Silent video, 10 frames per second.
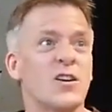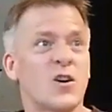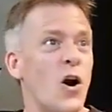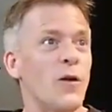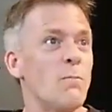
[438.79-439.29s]

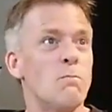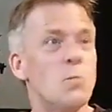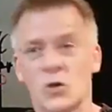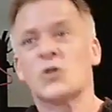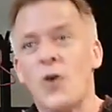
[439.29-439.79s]
con
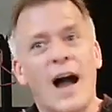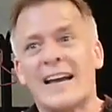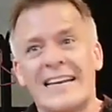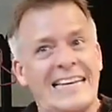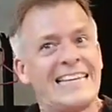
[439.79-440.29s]
mucho
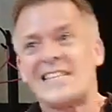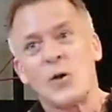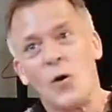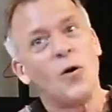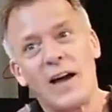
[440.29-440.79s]

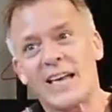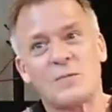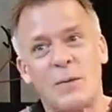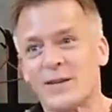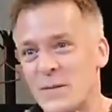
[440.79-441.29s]
aglinizo as
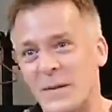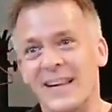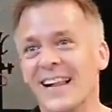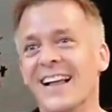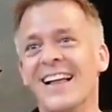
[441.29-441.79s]

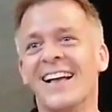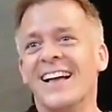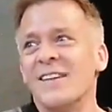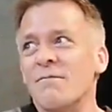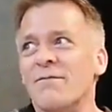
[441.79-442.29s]
possible.
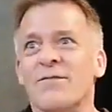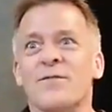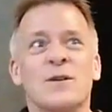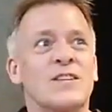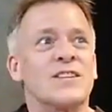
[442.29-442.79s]

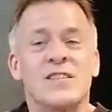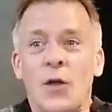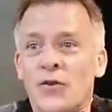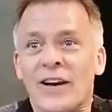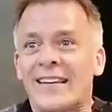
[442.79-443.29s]
Which is
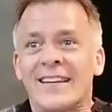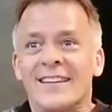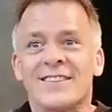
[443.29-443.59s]
not written.